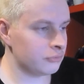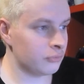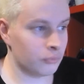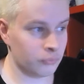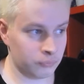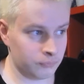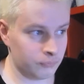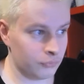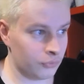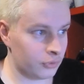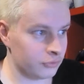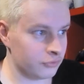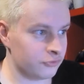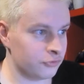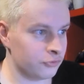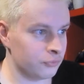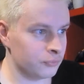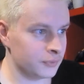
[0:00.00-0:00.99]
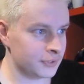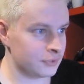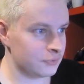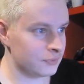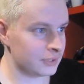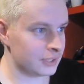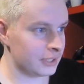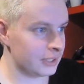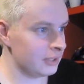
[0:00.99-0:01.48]
The wrong 2 was
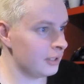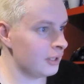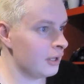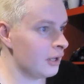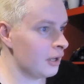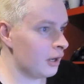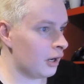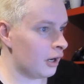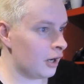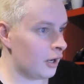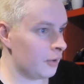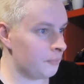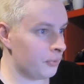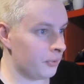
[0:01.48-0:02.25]
used there. I